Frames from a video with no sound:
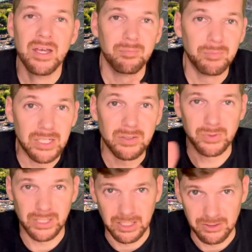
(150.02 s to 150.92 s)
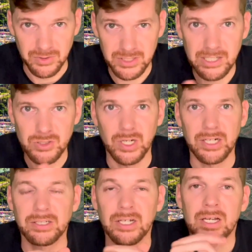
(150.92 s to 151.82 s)
But we got a little
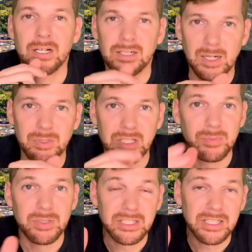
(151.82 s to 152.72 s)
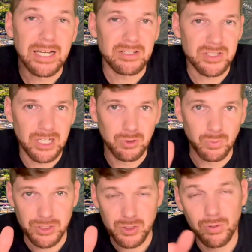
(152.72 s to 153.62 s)
sidetracked. Kapolei being in that
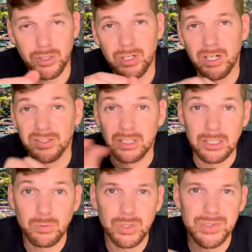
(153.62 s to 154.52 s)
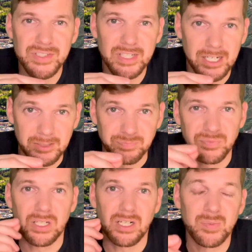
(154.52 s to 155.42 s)
southwest corner on the leeward side.
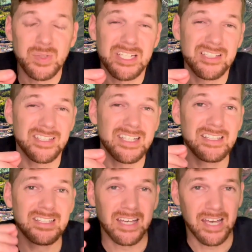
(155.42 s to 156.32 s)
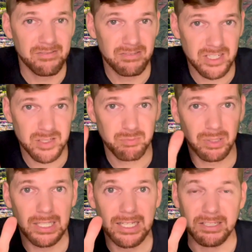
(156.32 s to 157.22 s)
Kapolei is in the Ewa
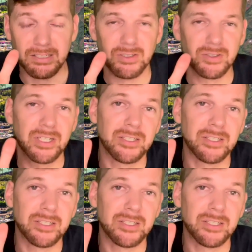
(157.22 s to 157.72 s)
Plain, okay?